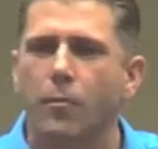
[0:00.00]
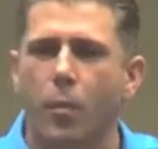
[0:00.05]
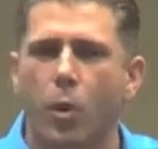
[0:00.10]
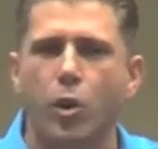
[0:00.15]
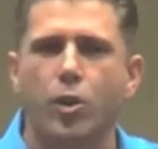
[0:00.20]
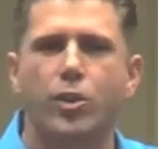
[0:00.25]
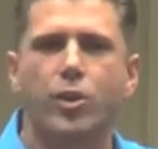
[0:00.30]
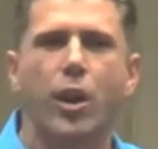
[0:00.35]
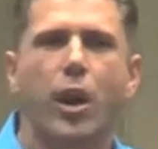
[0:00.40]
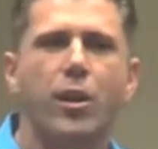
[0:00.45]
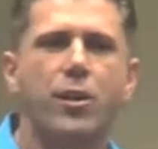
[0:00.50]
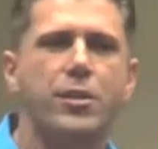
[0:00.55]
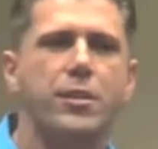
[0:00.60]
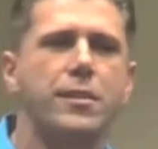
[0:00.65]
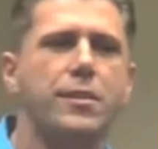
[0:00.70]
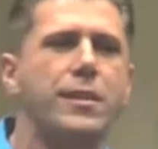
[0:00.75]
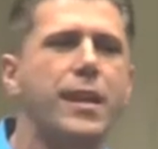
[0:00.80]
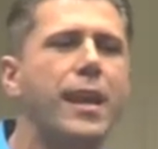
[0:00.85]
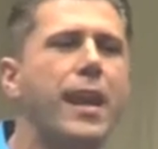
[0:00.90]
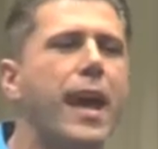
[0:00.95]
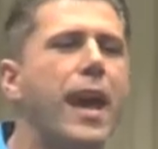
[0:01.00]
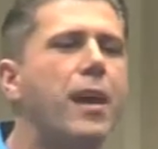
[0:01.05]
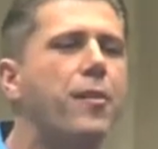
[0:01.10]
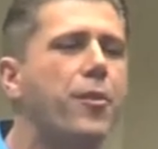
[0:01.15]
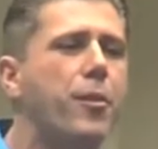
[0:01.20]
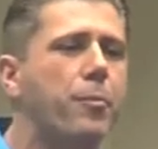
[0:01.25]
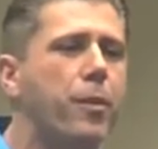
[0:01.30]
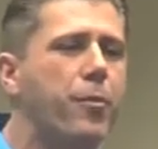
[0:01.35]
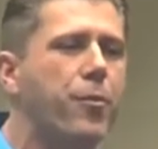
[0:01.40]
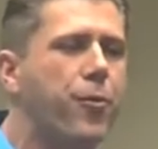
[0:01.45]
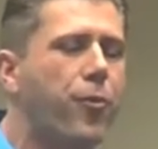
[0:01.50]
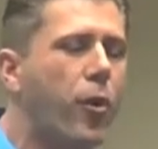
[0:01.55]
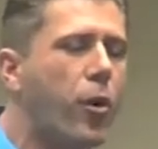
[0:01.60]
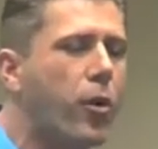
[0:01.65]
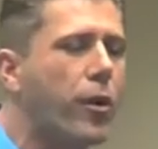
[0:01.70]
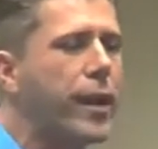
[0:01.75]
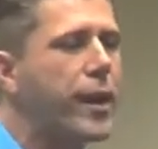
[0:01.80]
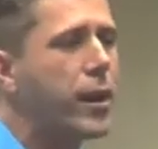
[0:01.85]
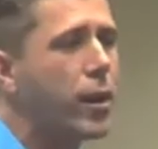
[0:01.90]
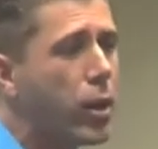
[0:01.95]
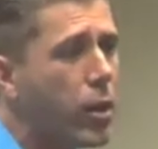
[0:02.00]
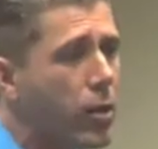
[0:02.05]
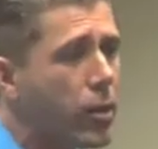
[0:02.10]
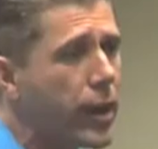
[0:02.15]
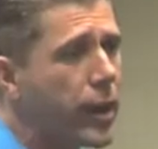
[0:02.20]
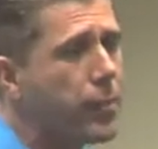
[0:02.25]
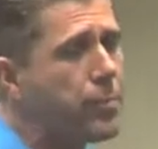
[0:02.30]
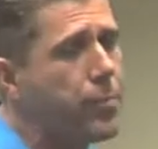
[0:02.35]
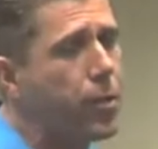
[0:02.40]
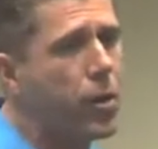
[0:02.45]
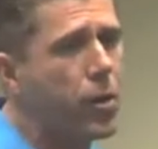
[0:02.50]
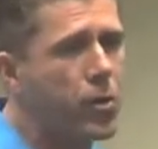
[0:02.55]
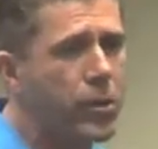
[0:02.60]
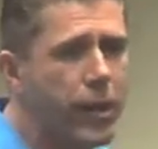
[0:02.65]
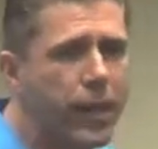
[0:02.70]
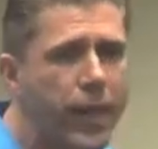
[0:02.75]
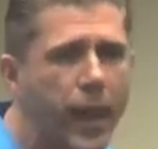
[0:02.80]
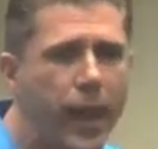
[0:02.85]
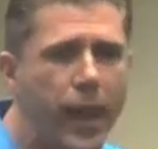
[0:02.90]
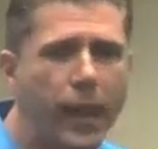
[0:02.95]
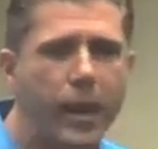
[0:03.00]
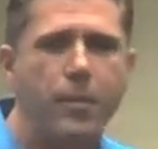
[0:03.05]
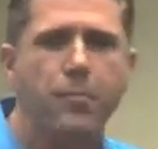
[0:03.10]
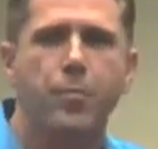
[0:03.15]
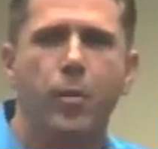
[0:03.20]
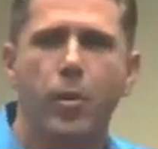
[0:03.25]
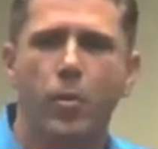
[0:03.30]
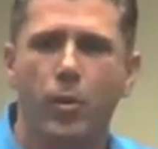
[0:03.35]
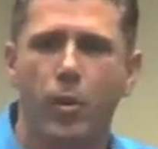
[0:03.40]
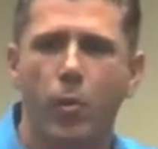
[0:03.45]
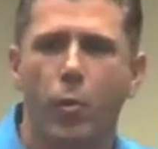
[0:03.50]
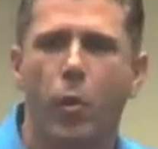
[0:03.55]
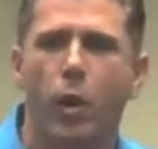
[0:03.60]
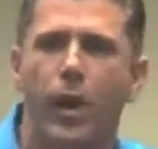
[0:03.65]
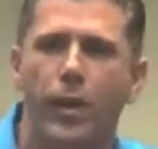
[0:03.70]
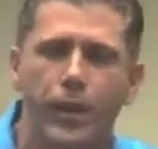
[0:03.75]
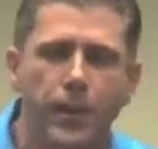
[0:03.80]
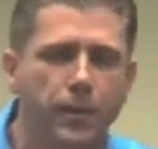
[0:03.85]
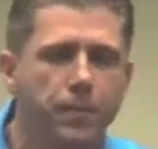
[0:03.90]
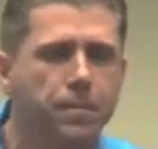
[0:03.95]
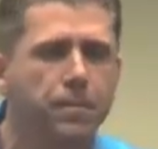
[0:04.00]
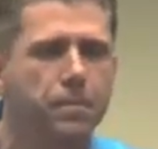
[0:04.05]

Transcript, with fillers: more toxins than ever before, including polluted air and polluted water.